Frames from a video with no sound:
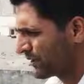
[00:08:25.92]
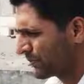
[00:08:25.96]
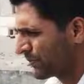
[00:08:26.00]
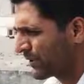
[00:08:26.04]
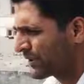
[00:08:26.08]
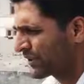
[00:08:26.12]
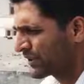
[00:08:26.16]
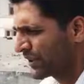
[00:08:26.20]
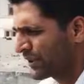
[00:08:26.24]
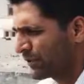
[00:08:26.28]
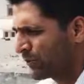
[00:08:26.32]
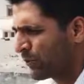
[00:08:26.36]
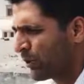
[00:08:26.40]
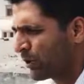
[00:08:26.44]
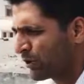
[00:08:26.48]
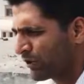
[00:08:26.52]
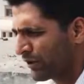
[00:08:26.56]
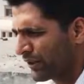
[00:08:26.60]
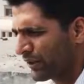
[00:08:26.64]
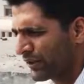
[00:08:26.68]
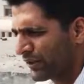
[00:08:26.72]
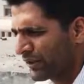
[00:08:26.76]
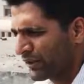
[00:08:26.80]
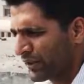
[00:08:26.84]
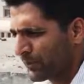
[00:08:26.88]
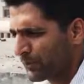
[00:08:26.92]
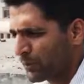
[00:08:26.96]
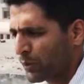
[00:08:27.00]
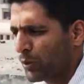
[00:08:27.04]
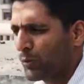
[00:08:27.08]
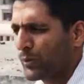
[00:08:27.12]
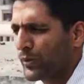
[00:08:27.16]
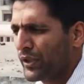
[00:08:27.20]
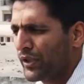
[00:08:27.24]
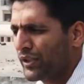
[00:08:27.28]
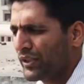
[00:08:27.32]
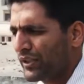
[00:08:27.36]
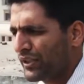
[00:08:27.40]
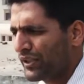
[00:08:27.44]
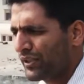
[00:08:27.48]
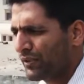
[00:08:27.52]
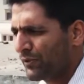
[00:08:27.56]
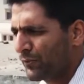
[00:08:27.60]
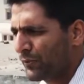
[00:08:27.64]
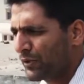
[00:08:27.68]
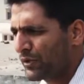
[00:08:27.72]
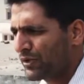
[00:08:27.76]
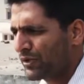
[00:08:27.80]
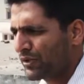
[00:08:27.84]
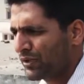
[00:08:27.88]
basically watering it appropriately,
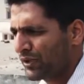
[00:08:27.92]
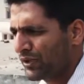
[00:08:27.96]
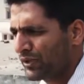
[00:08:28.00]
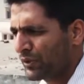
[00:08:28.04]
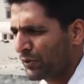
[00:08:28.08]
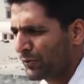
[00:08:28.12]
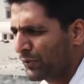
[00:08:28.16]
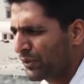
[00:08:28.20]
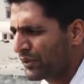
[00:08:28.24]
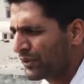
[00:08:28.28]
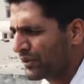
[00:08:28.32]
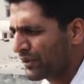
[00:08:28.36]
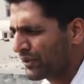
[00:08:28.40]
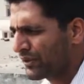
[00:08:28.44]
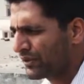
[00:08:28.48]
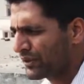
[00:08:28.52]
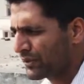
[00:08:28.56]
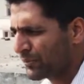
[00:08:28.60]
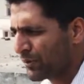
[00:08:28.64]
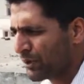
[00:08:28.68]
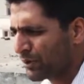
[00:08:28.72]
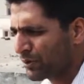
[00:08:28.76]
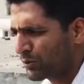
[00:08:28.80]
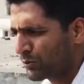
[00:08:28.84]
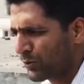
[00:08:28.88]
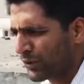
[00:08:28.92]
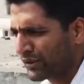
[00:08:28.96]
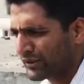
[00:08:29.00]
which in the winter is about